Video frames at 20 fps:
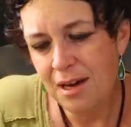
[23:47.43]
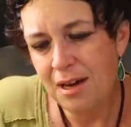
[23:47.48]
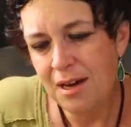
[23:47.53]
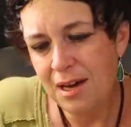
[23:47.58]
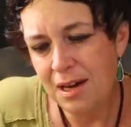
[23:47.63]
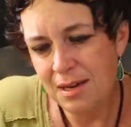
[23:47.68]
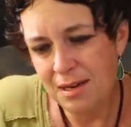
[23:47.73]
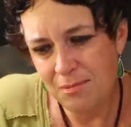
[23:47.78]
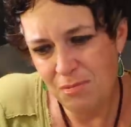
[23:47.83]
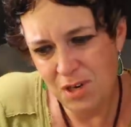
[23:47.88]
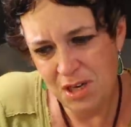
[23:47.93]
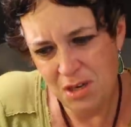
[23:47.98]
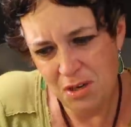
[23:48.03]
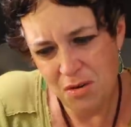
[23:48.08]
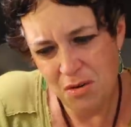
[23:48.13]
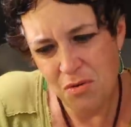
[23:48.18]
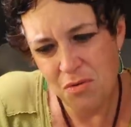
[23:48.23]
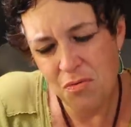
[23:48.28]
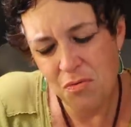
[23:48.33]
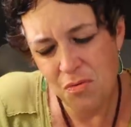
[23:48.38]
I, we
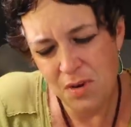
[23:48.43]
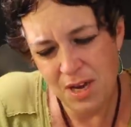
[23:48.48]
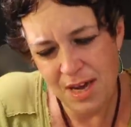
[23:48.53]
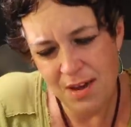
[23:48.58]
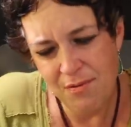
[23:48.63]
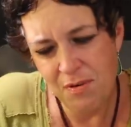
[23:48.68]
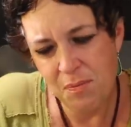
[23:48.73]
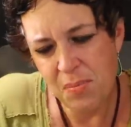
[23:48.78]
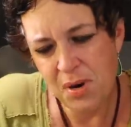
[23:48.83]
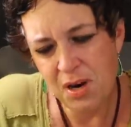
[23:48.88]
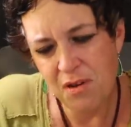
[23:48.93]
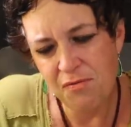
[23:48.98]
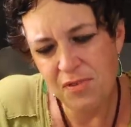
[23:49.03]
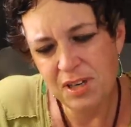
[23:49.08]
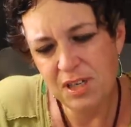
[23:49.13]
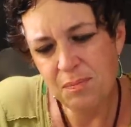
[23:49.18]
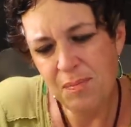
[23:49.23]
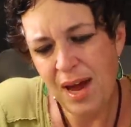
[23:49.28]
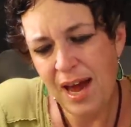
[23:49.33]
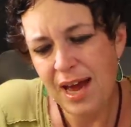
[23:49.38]
do. We have a
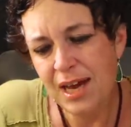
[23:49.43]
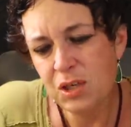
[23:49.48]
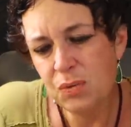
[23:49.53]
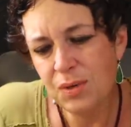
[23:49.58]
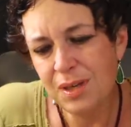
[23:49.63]
perfect match.